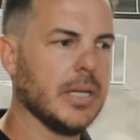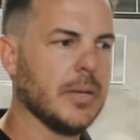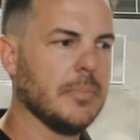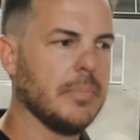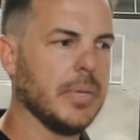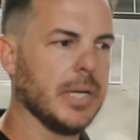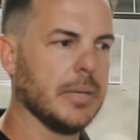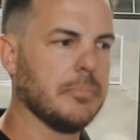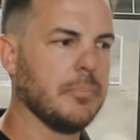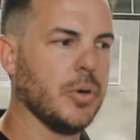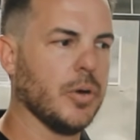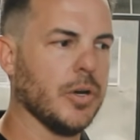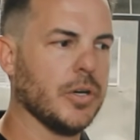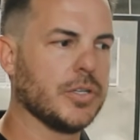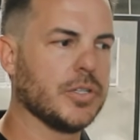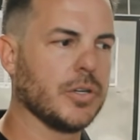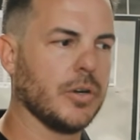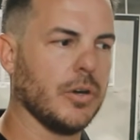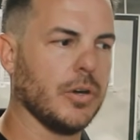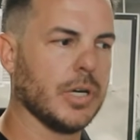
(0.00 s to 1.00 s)
big
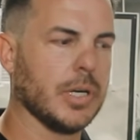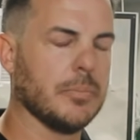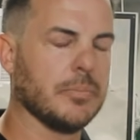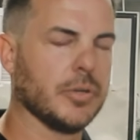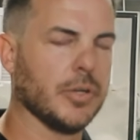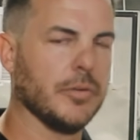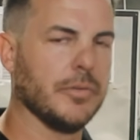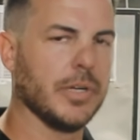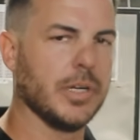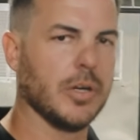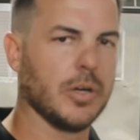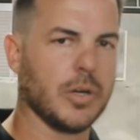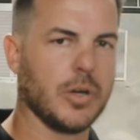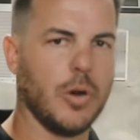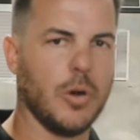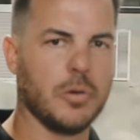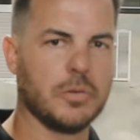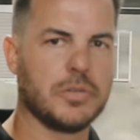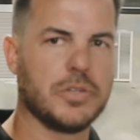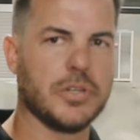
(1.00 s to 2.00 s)
push on improving our
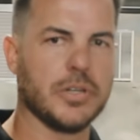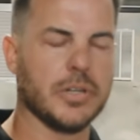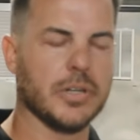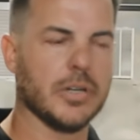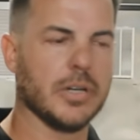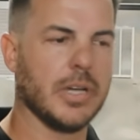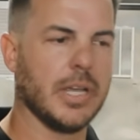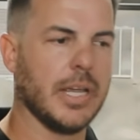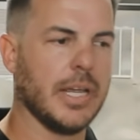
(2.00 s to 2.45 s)
culture,